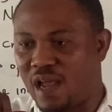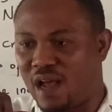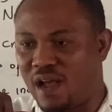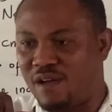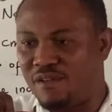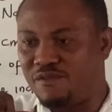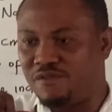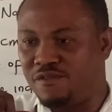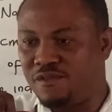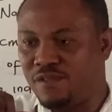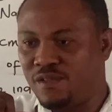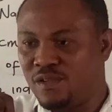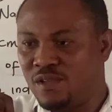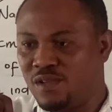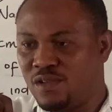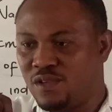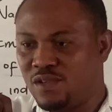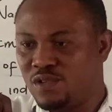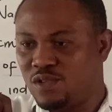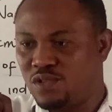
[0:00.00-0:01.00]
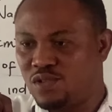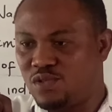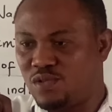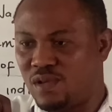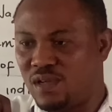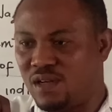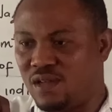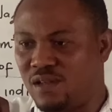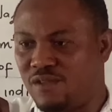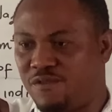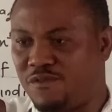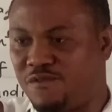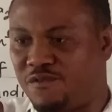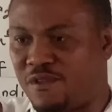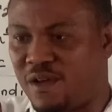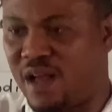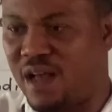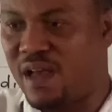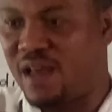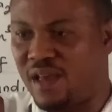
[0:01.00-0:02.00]
have
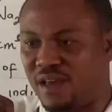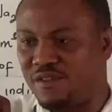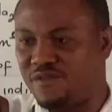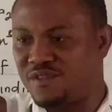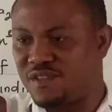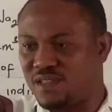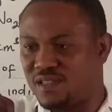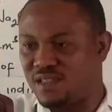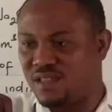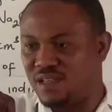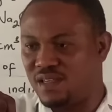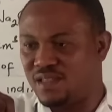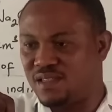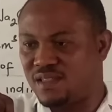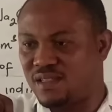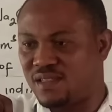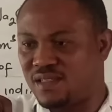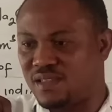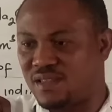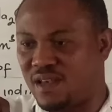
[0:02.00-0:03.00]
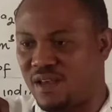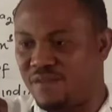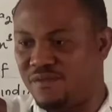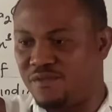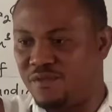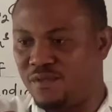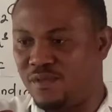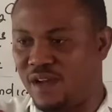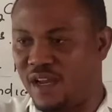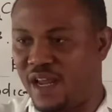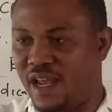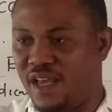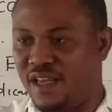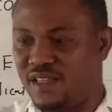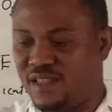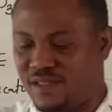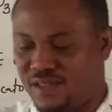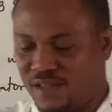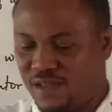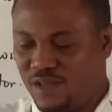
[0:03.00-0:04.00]
25, 6, 7,
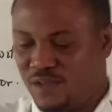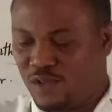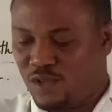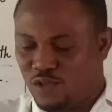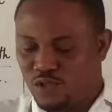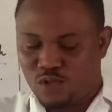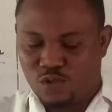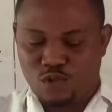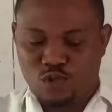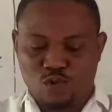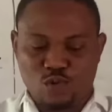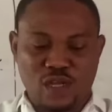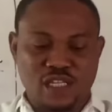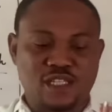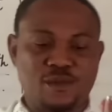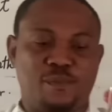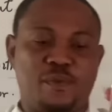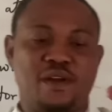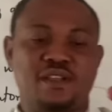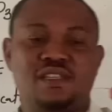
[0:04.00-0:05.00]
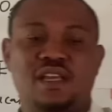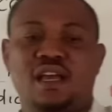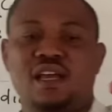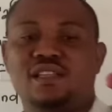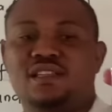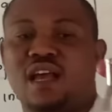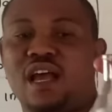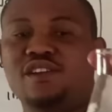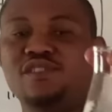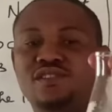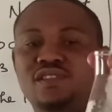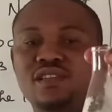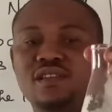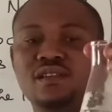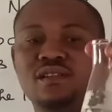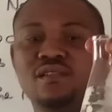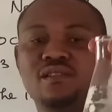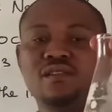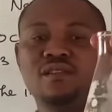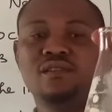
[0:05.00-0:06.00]
8. So 20.8. Can you see?
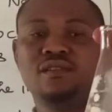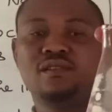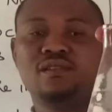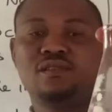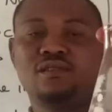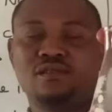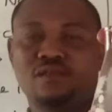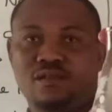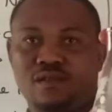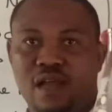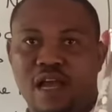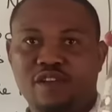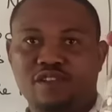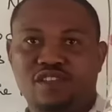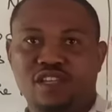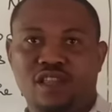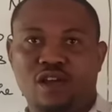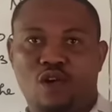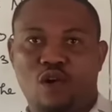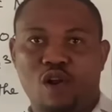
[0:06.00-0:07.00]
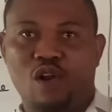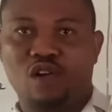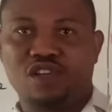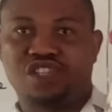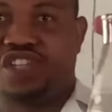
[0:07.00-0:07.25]
Can you see the color